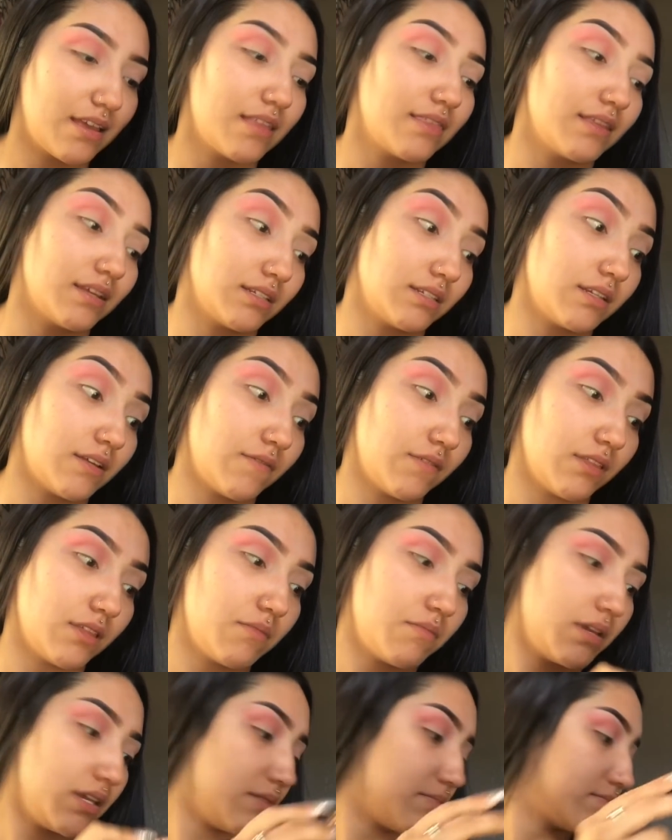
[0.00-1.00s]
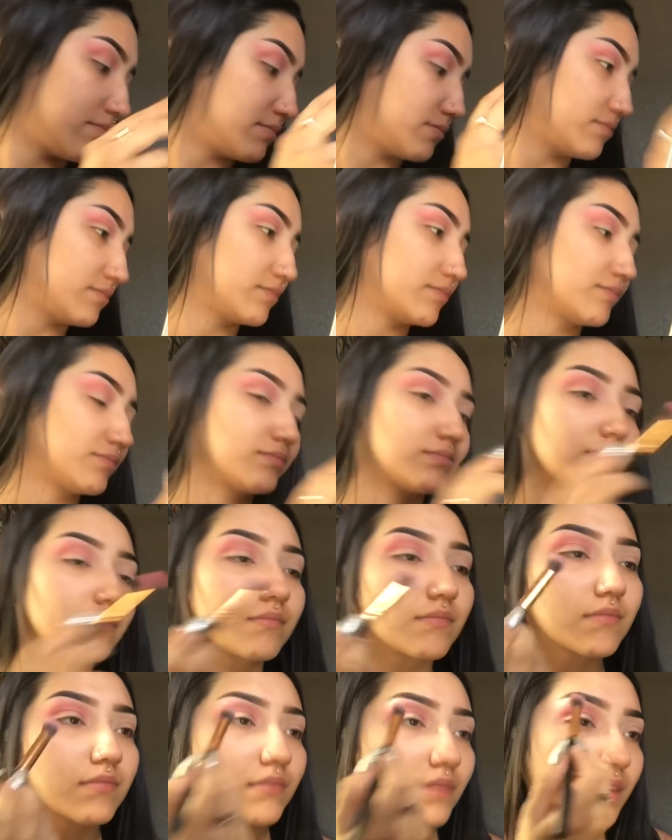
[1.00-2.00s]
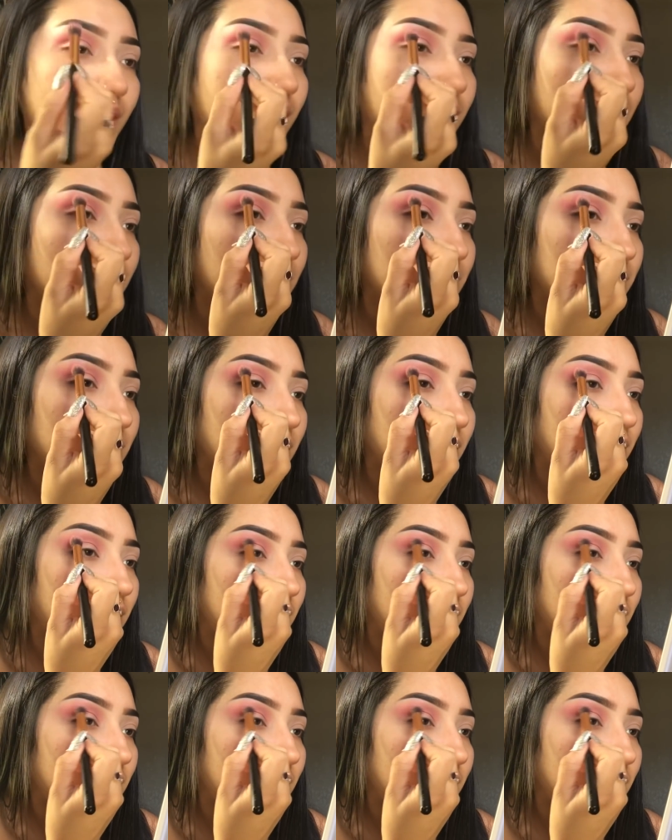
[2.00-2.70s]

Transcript: that's definitely me, because